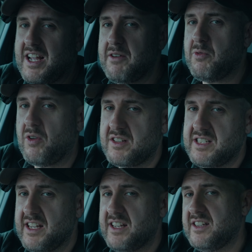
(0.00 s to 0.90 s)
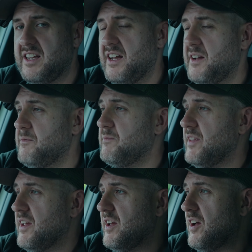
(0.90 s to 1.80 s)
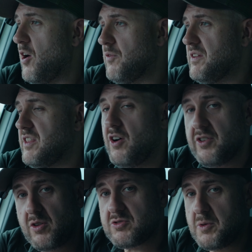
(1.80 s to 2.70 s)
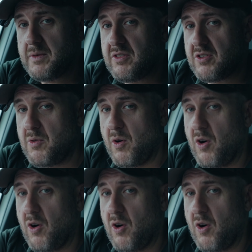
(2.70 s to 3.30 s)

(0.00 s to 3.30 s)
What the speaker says: sound quality. Hopefully the audio is coming through